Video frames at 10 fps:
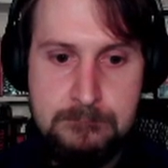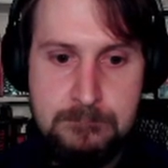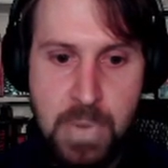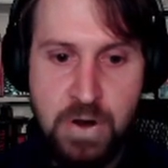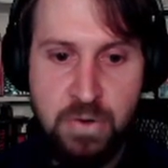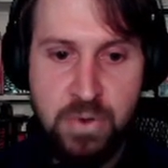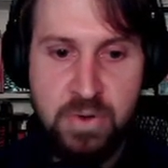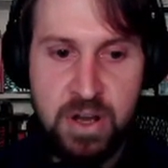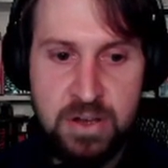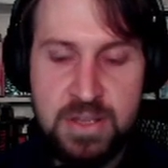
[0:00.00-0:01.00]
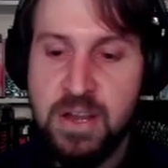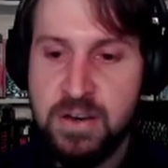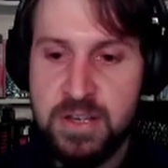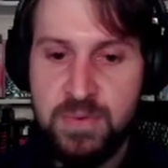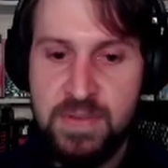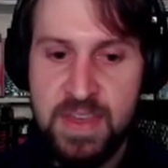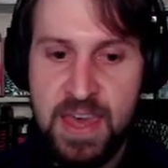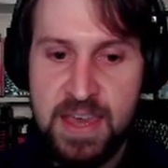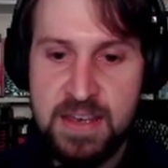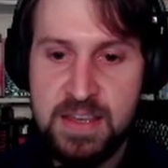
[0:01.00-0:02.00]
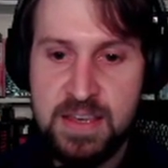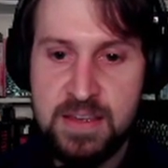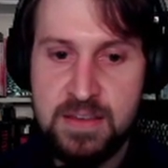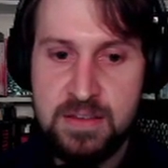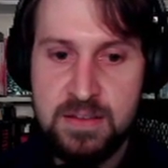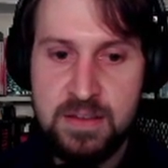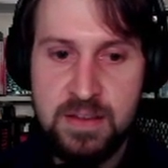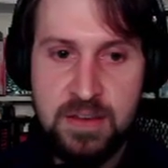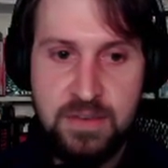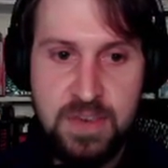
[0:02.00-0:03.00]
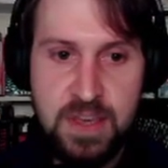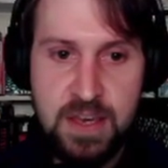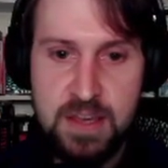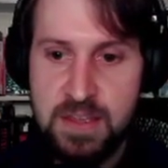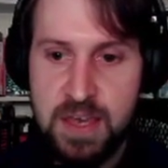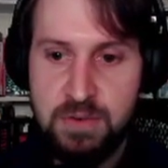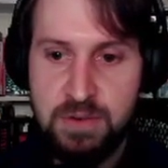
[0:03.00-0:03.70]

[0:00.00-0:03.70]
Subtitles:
Oh no, we would all... No, because we have the Candy Vika. Yeah, we're